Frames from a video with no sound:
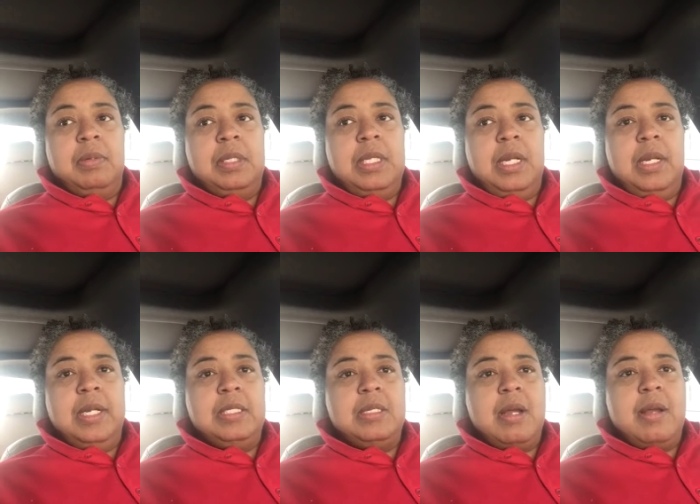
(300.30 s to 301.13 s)
I think
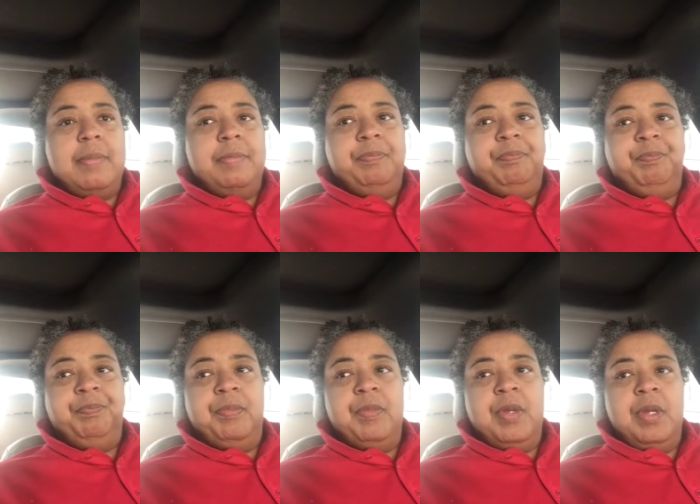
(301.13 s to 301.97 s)
next time
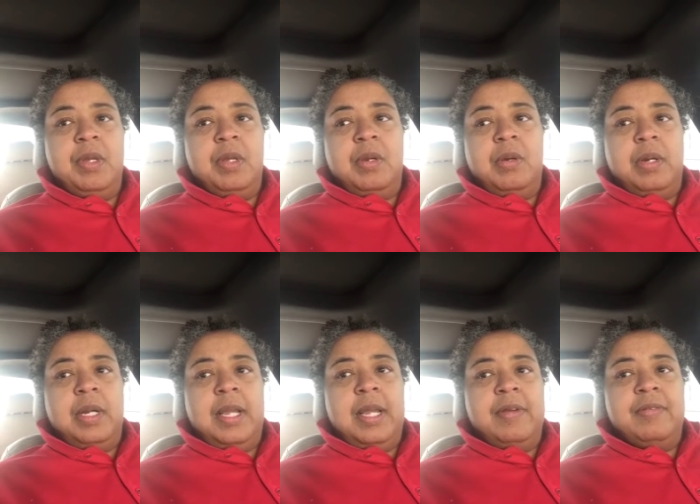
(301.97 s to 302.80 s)
when
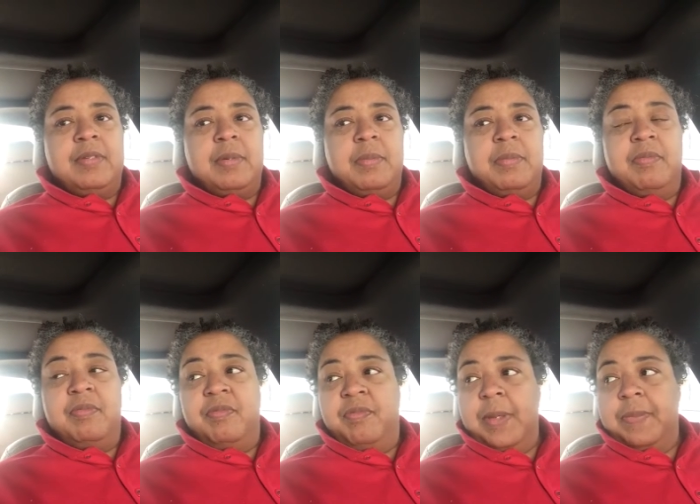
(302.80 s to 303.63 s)
I have some
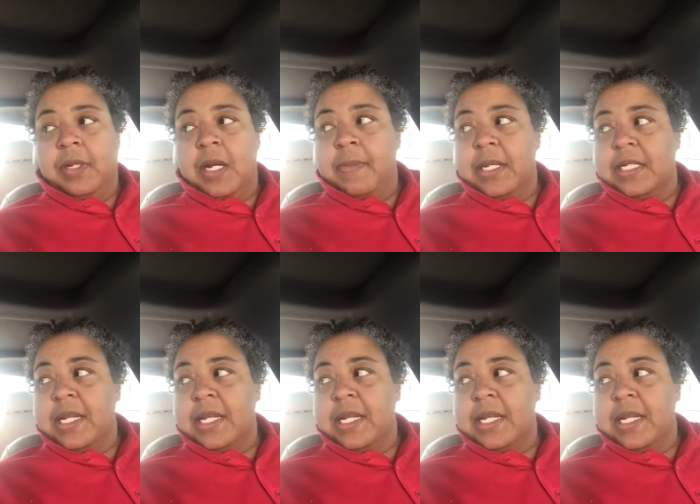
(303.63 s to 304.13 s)
people come in